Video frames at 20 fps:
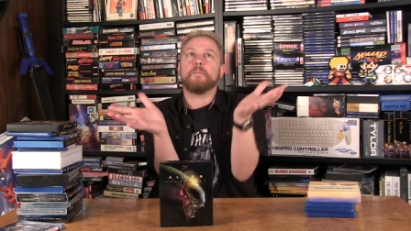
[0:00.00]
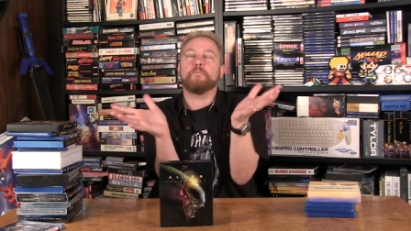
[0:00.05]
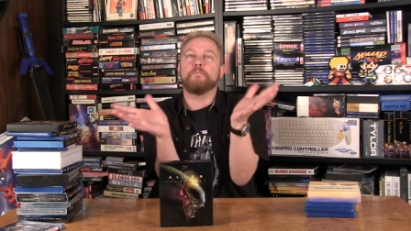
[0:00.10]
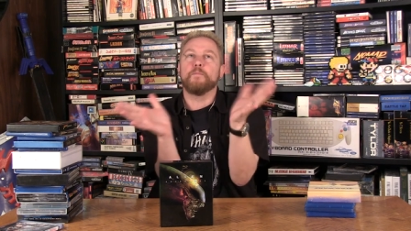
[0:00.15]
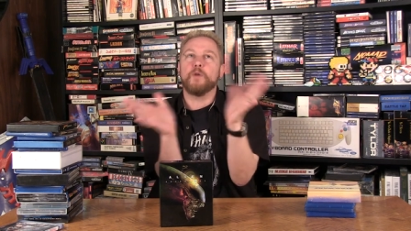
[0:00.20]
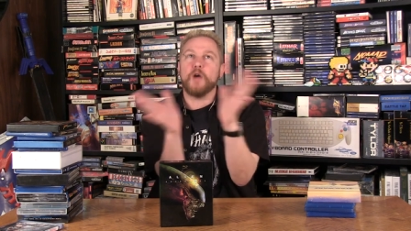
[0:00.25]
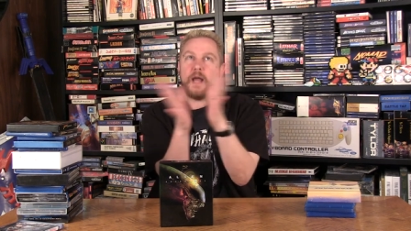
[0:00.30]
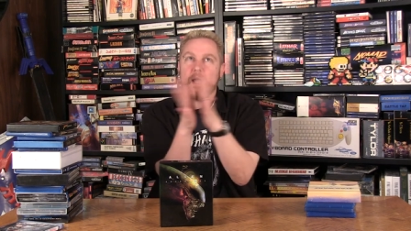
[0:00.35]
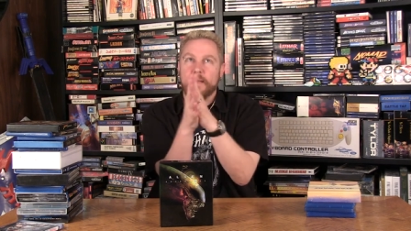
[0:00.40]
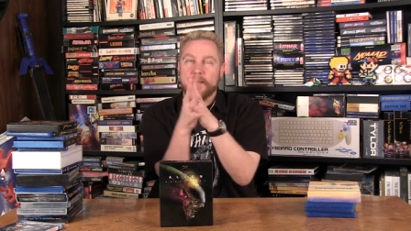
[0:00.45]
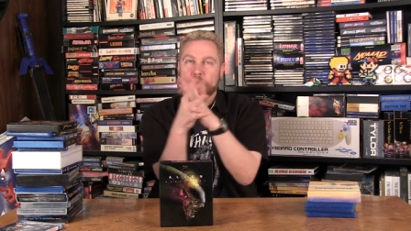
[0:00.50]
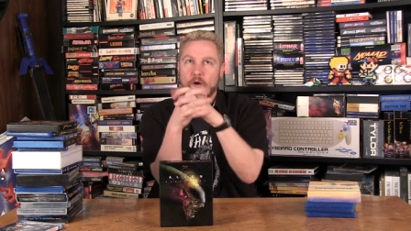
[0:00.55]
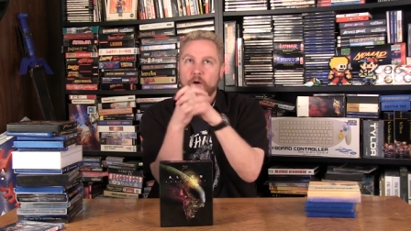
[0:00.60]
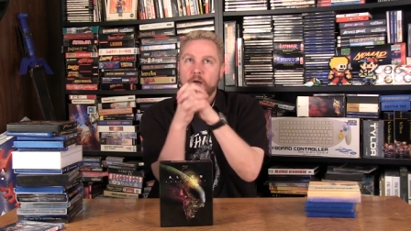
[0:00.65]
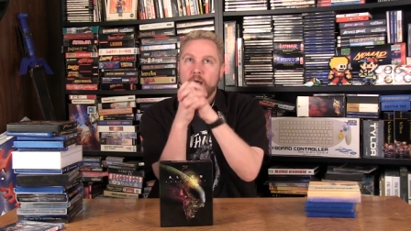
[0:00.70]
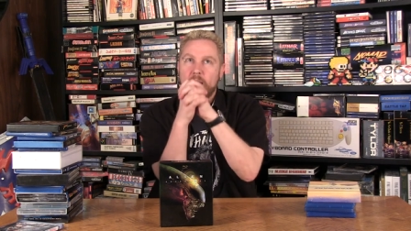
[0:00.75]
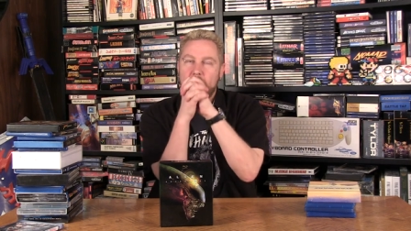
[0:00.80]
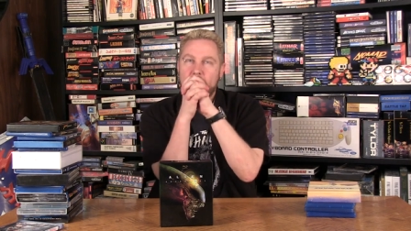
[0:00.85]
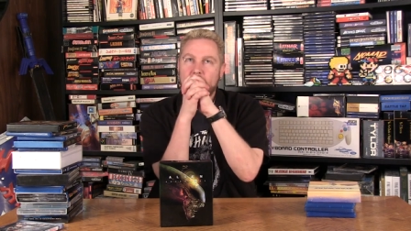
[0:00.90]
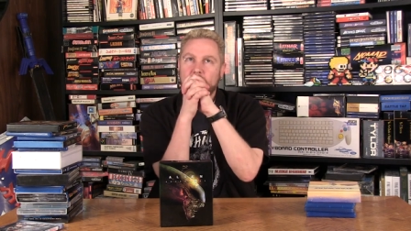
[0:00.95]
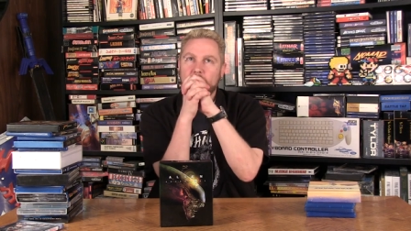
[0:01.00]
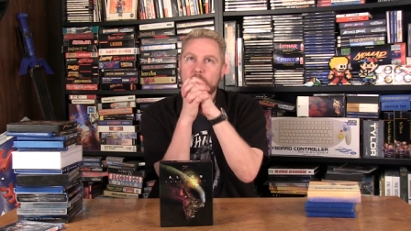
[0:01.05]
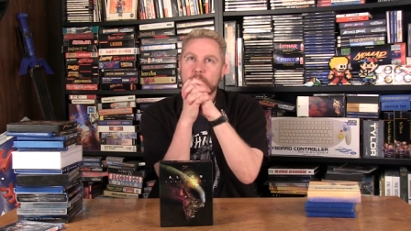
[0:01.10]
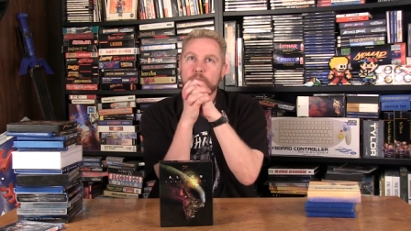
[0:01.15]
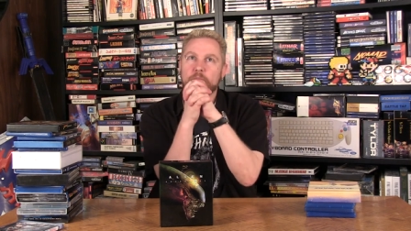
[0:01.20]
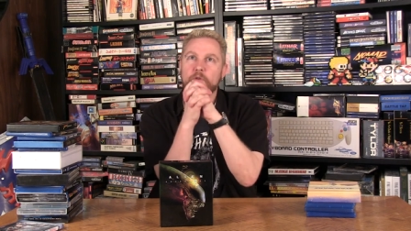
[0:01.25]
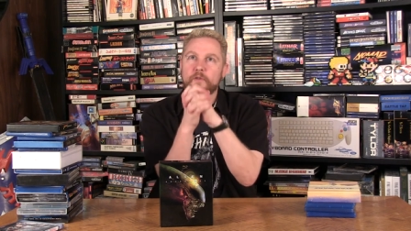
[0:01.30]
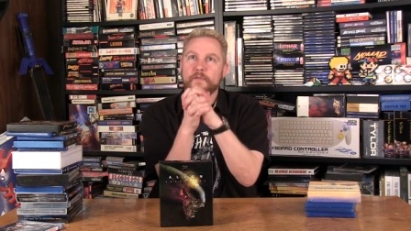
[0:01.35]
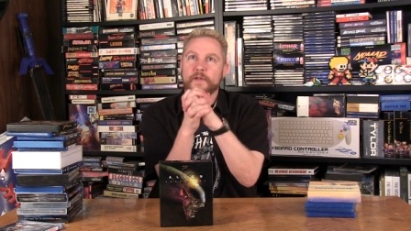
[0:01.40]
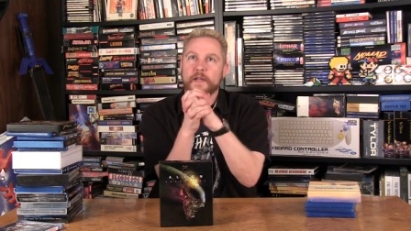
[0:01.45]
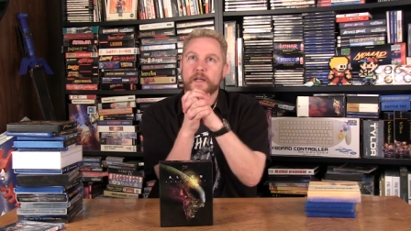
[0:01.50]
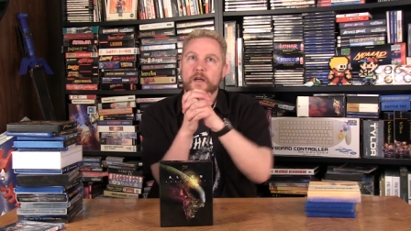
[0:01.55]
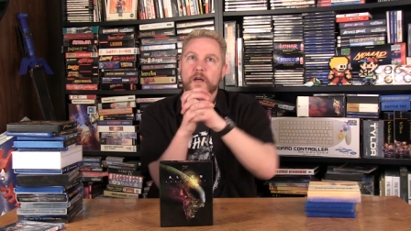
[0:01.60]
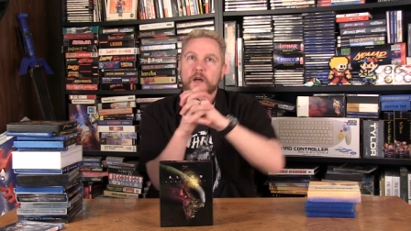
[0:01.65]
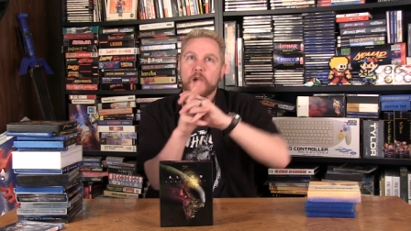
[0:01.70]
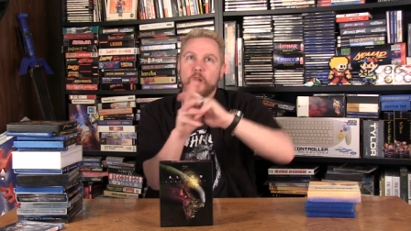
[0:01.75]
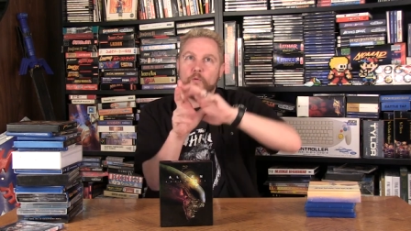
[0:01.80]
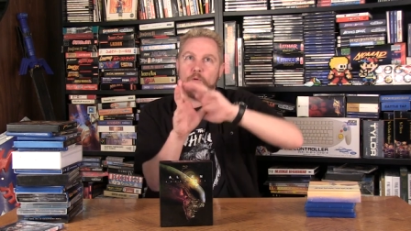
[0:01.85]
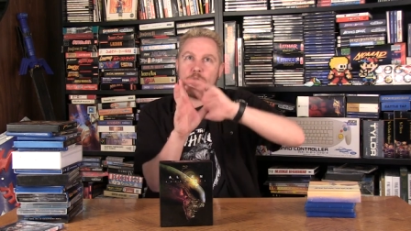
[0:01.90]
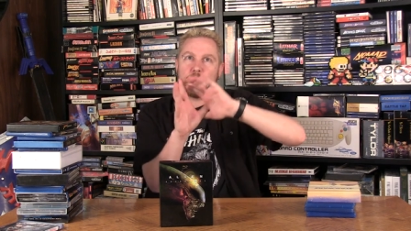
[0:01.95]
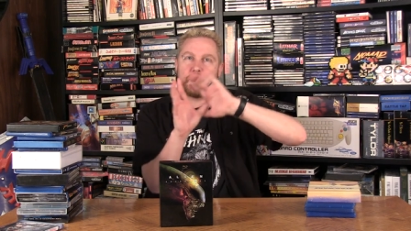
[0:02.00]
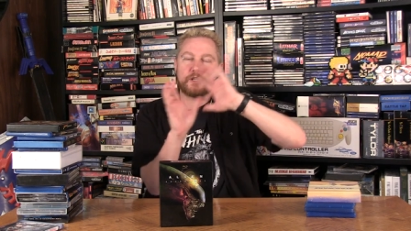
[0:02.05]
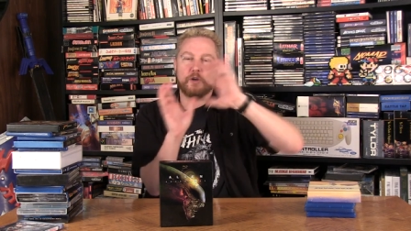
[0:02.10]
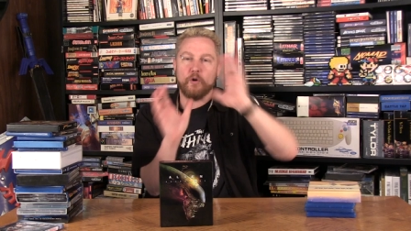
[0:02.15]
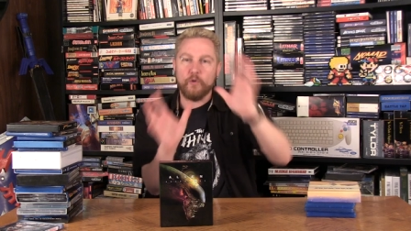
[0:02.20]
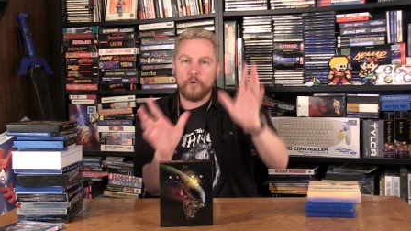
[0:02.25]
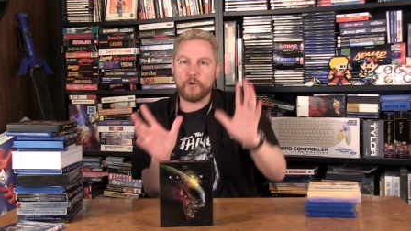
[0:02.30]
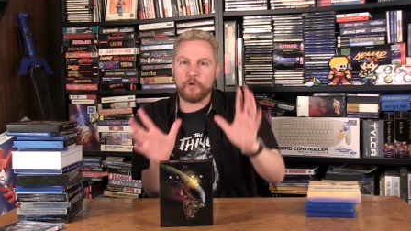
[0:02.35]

you know, Alien movie was so